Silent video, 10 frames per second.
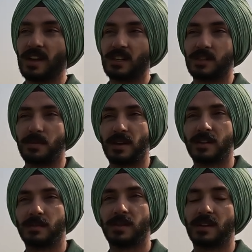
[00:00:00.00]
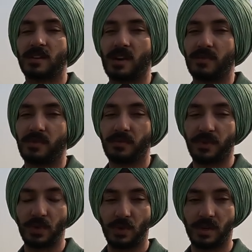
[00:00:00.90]
It's been around for a
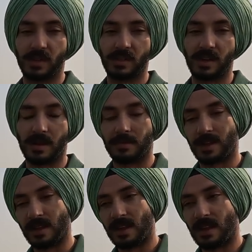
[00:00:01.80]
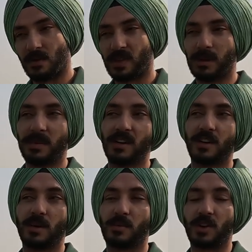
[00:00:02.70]
few years, and with the
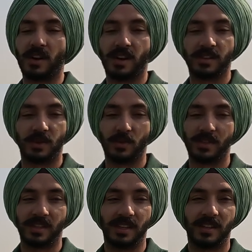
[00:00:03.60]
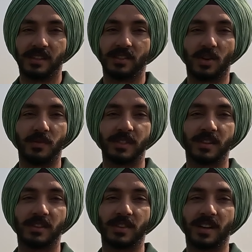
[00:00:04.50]
miracle products you would see there's always
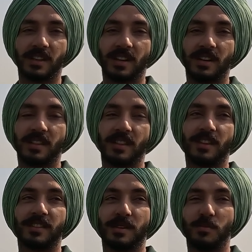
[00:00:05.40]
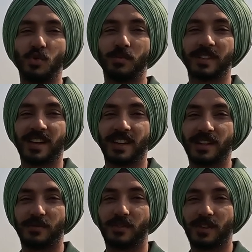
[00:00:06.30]
a trend. There's a boom
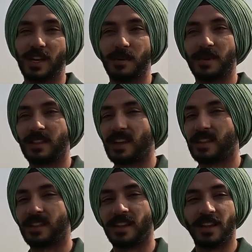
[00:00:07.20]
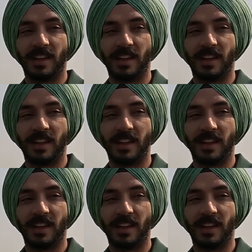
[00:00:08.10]
cycle for them, and then